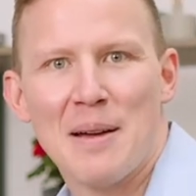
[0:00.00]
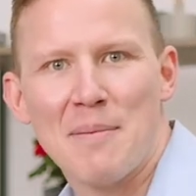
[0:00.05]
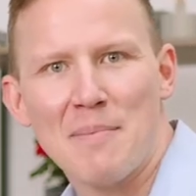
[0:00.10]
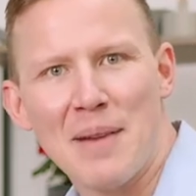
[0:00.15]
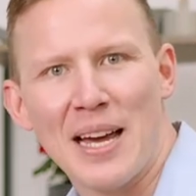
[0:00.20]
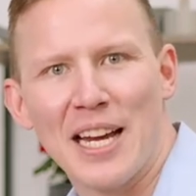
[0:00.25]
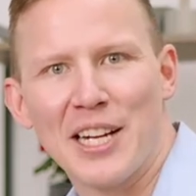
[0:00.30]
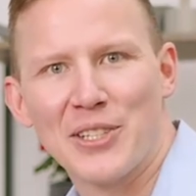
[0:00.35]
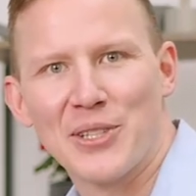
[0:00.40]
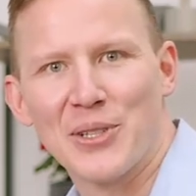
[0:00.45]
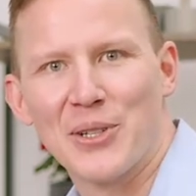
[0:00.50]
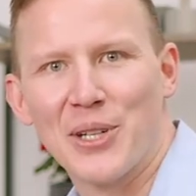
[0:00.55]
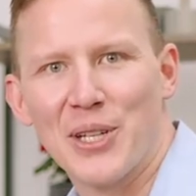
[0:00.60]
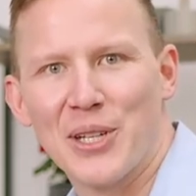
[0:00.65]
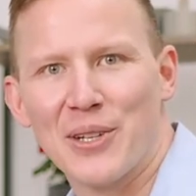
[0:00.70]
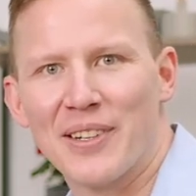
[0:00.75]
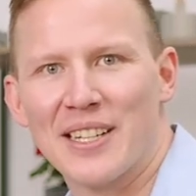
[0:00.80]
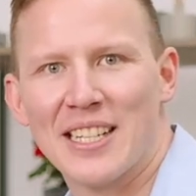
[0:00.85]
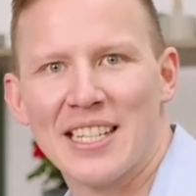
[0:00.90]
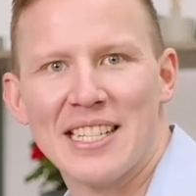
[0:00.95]
Make sure
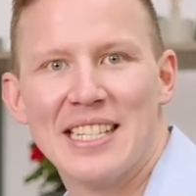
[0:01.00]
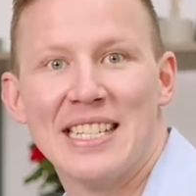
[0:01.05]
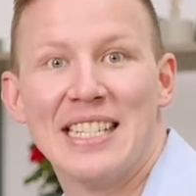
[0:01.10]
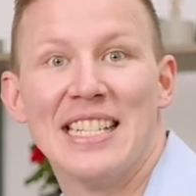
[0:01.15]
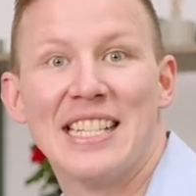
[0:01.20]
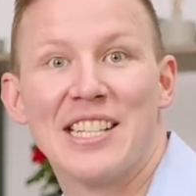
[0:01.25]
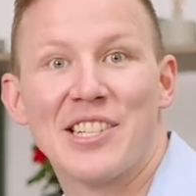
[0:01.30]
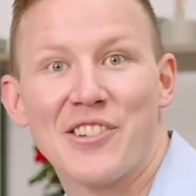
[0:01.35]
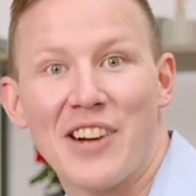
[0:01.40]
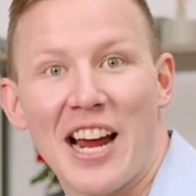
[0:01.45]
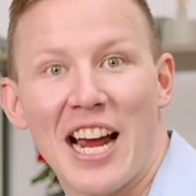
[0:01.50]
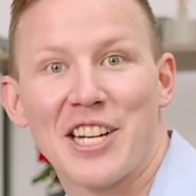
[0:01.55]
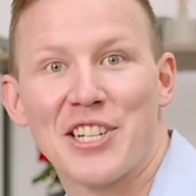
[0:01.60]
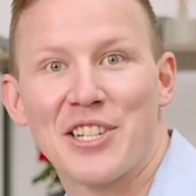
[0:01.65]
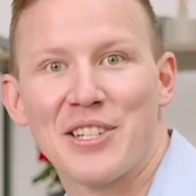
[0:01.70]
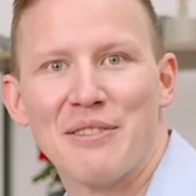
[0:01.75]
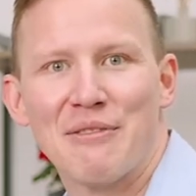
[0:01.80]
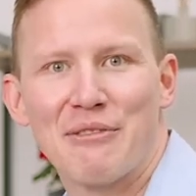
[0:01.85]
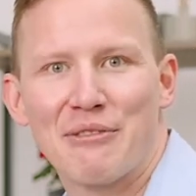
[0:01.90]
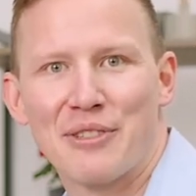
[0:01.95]
you're in a
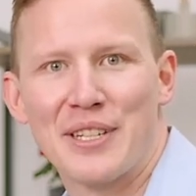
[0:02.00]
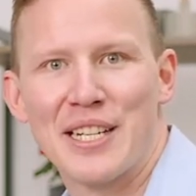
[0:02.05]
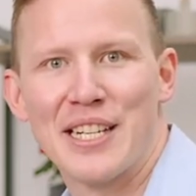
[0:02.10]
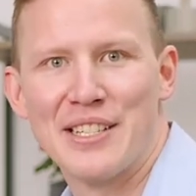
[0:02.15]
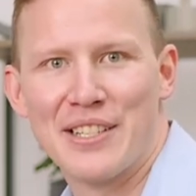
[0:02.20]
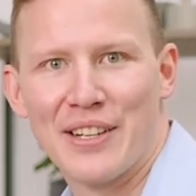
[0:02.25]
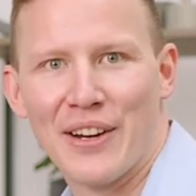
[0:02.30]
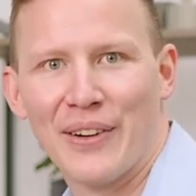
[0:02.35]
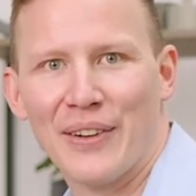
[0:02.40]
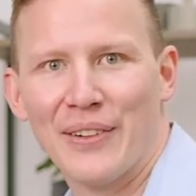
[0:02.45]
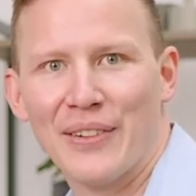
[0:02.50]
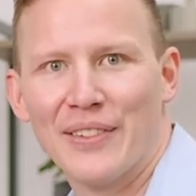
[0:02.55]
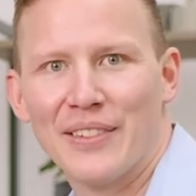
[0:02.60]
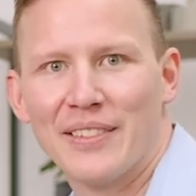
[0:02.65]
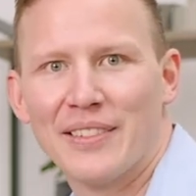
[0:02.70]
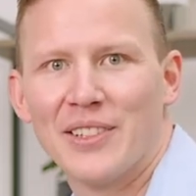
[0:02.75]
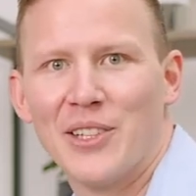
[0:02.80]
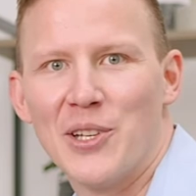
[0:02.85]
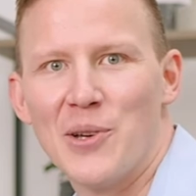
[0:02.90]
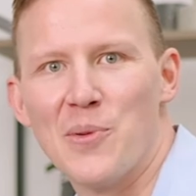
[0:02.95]
distraction free zone.
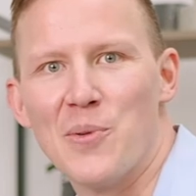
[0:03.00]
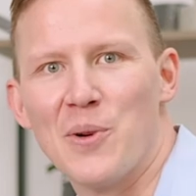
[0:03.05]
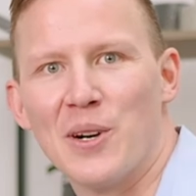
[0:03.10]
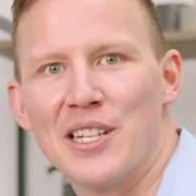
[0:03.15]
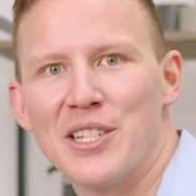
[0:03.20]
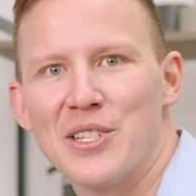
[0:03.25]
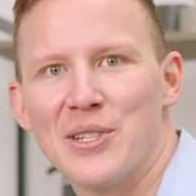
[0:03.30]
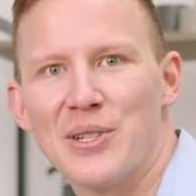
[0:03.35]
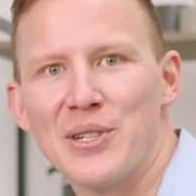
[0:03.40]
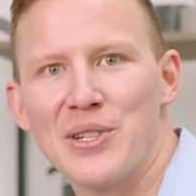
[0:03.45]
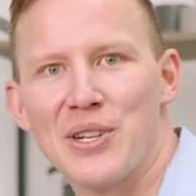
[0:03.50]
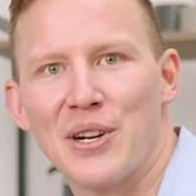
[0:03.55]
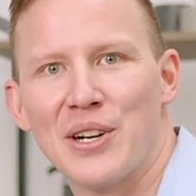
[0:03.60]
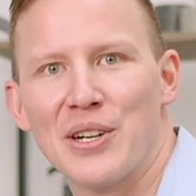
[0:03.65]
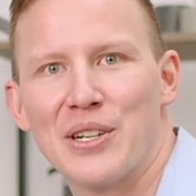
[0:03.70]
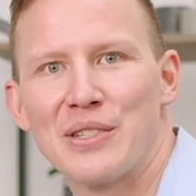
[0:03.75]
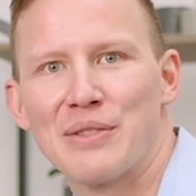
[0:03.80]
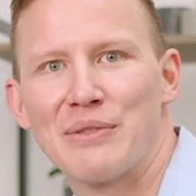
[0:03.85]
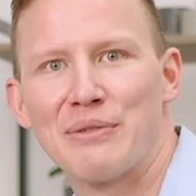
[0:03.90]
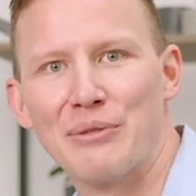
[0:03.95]
You want your
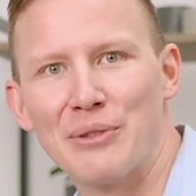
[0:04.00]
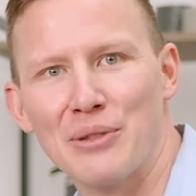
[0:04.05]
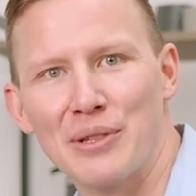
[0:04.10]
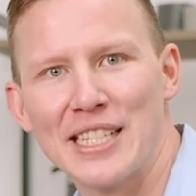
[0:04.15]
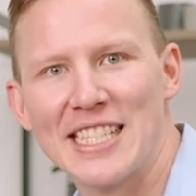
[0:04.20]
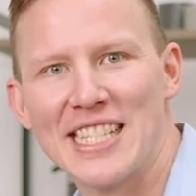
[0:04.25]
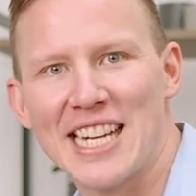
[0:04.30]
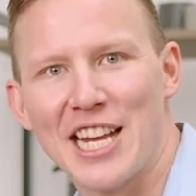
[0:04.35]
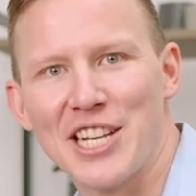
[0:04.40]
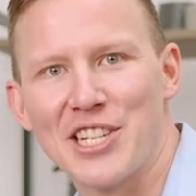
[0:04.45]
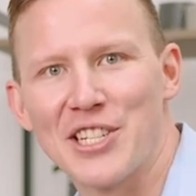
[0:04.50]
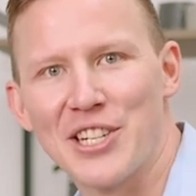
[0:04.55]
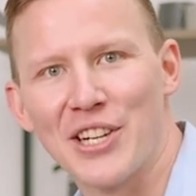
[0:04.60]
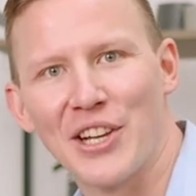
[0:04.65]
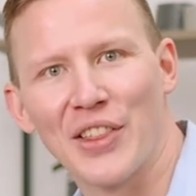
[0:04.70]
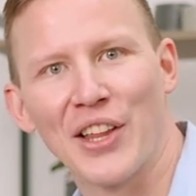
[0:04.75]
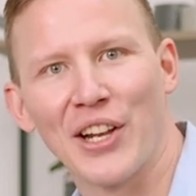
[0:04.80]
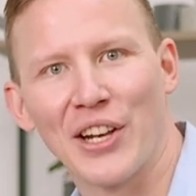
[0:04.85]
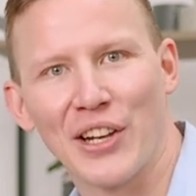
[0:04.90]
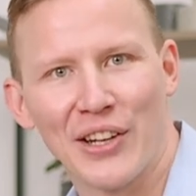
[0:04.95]
dog's full attention
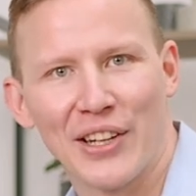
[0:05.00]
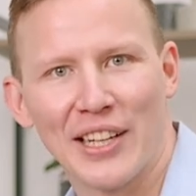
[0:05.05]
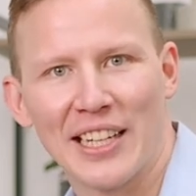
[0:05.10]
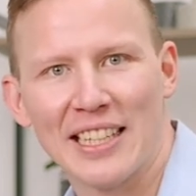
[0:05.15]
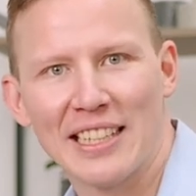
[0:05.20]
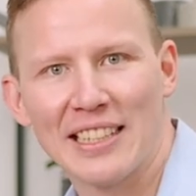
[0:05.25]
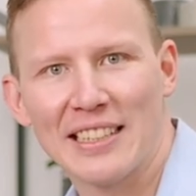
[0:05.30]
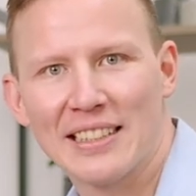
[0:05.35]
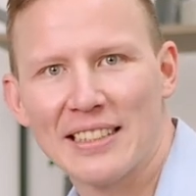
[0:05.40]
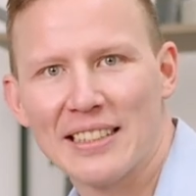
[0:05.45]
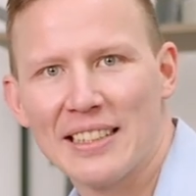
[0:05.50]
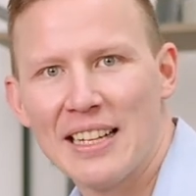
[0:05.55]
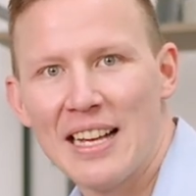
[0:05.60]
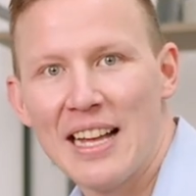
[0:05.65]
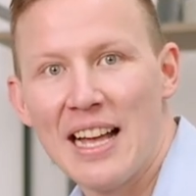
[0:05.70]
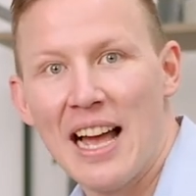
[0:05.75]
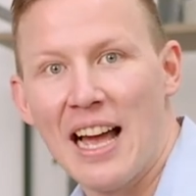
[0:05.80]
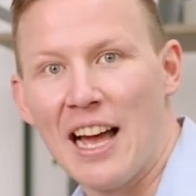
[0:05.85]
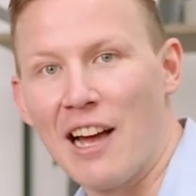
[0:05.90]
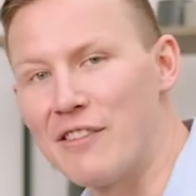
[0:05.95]
on the learning
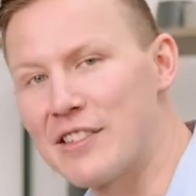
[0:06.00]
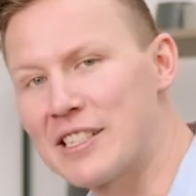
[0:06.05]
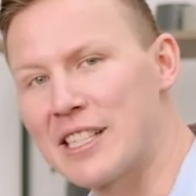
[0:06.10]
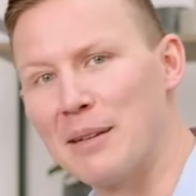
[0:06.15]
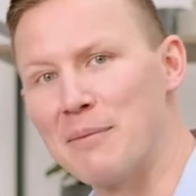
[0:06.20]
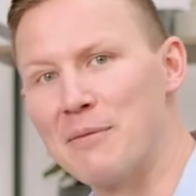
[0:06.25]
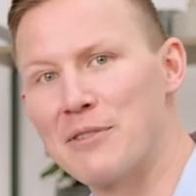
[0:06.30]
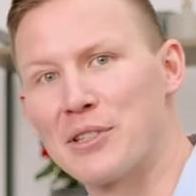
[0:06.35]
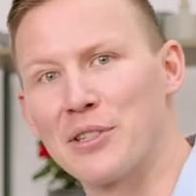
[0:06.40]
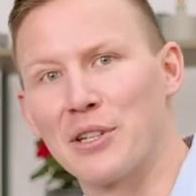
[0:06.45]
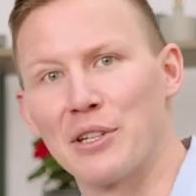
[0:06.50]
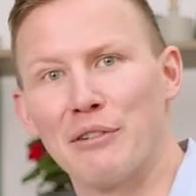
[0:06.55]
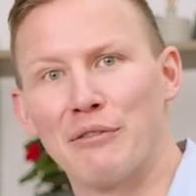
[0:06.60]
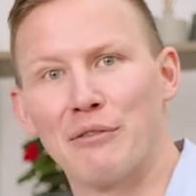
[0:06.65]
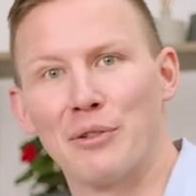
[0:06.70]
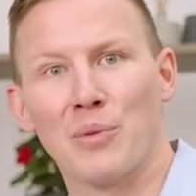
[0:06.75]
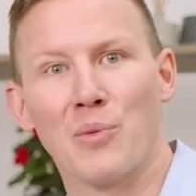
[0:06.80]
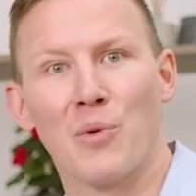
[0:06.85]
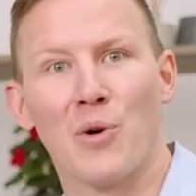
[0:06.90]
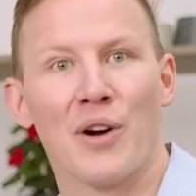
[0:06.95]
have some sort
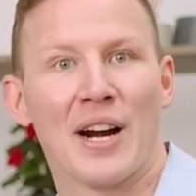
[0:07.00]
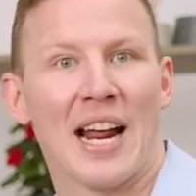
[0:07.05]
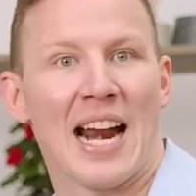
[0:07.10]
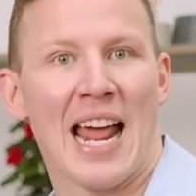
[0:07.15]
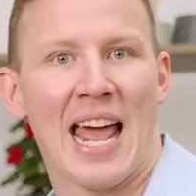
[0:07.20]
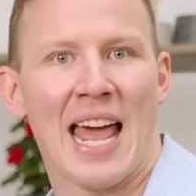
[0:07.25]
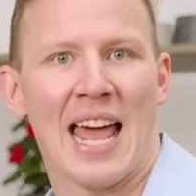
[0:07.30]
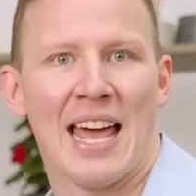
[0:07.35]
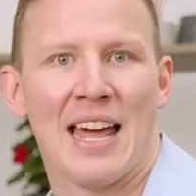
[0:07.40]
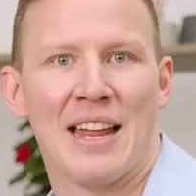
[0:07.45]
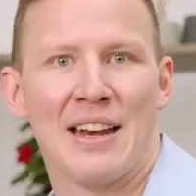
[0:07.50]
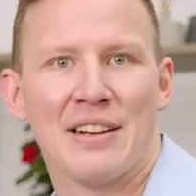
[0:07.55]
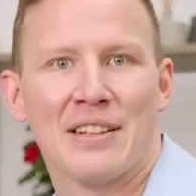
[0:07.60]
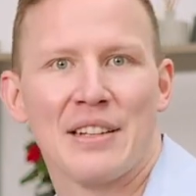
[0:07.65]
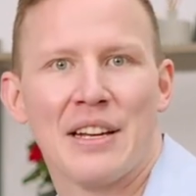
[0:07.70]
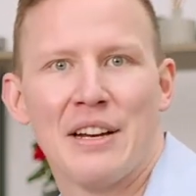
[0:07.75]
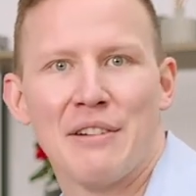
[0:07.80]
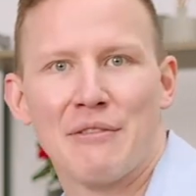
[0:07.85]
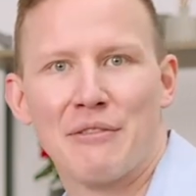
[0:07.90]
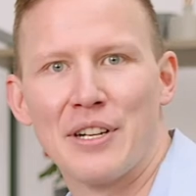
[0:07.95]
of reward at hand,
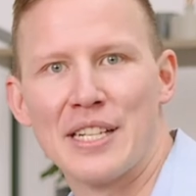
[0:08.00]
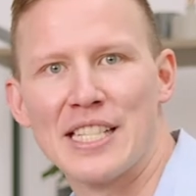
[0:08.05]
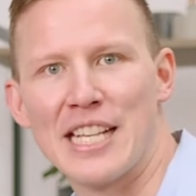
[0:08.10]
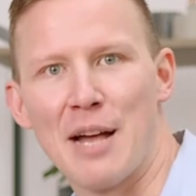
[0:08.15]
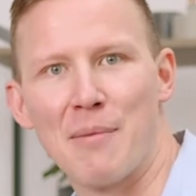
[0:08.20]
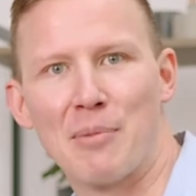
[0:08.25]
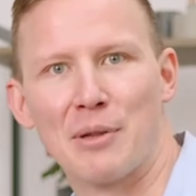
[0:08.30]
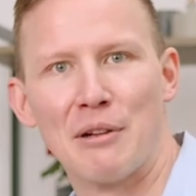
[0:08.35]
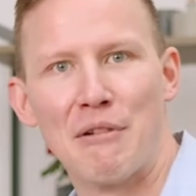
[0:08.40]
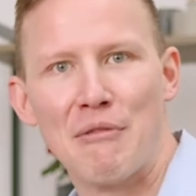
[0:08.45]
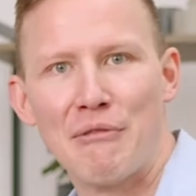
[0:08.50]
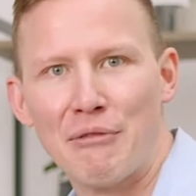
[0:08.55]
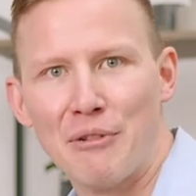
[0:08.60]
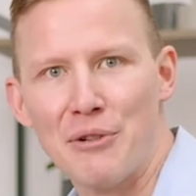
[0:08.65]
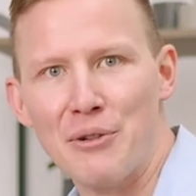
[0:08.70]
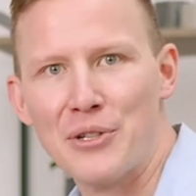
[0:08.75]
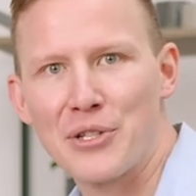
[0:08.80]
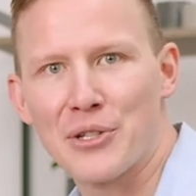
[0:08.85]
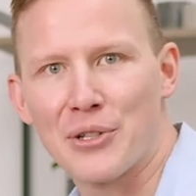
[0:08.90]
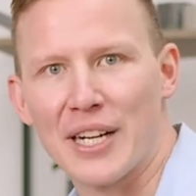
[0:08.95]
for example a
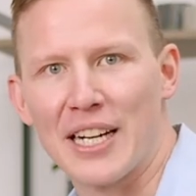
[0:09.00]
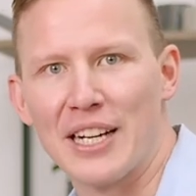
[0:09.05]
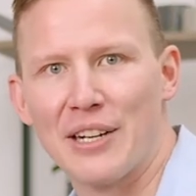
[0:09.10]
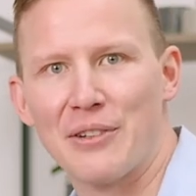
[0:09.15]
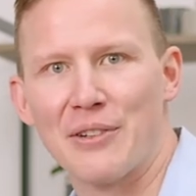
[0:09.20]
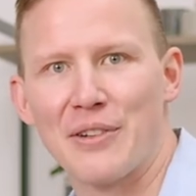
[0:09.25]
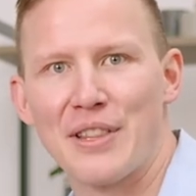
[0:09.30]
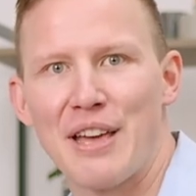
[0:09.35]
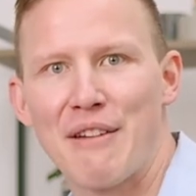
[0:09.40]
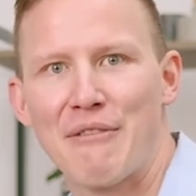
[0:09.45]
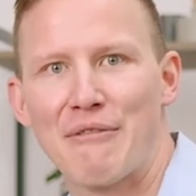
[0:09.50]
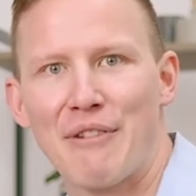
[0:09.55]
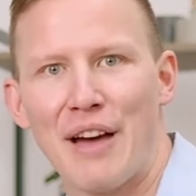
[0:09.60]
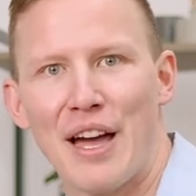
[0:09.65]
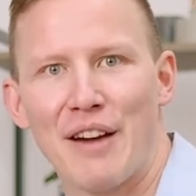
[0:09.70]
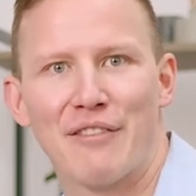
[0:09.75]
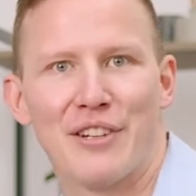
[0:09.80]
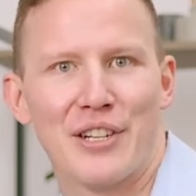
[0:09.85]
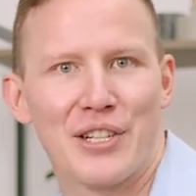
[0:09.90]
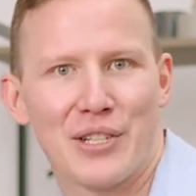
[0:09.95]
food treat or their
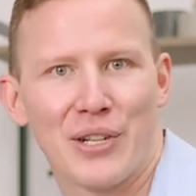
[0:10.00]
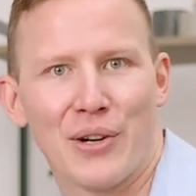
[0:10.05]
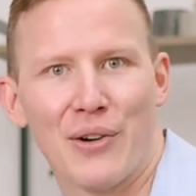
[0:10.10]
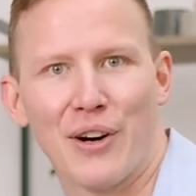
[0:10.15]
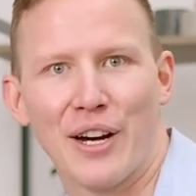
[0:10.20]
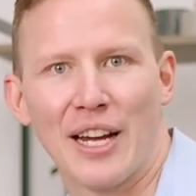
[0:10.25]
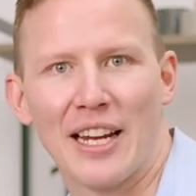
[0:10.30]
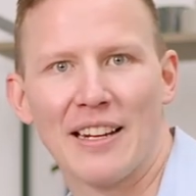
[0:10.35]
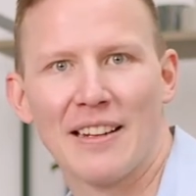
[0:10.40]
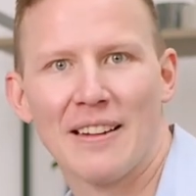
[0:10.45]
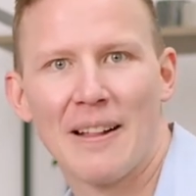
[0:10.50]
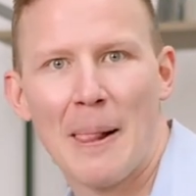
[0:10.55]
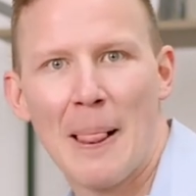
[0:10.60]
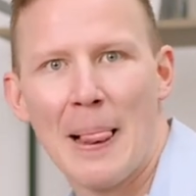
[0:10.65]
favourite toy.